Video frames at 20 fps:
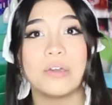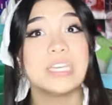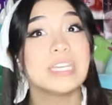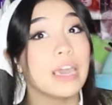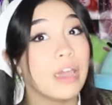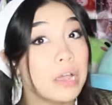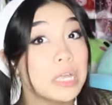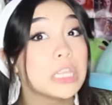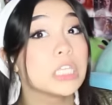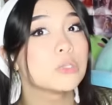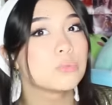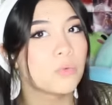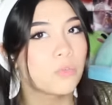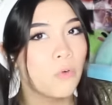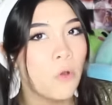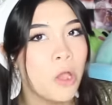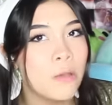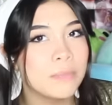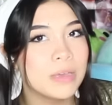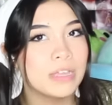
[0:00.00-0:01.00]
He carried this
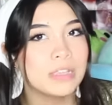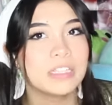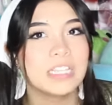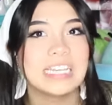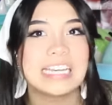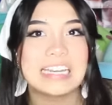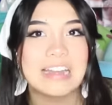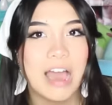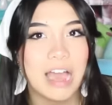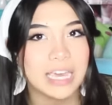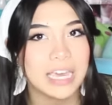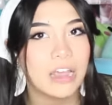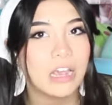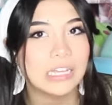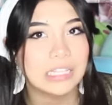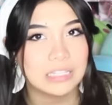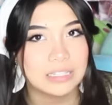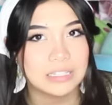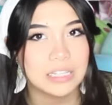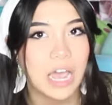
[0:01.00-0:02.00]
performance. He did not
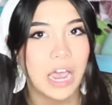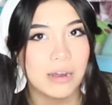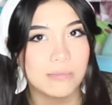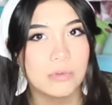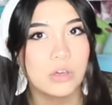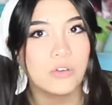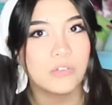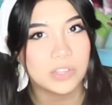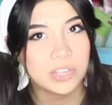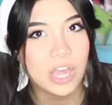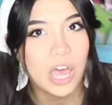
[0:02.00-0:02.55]
carry the entire movie,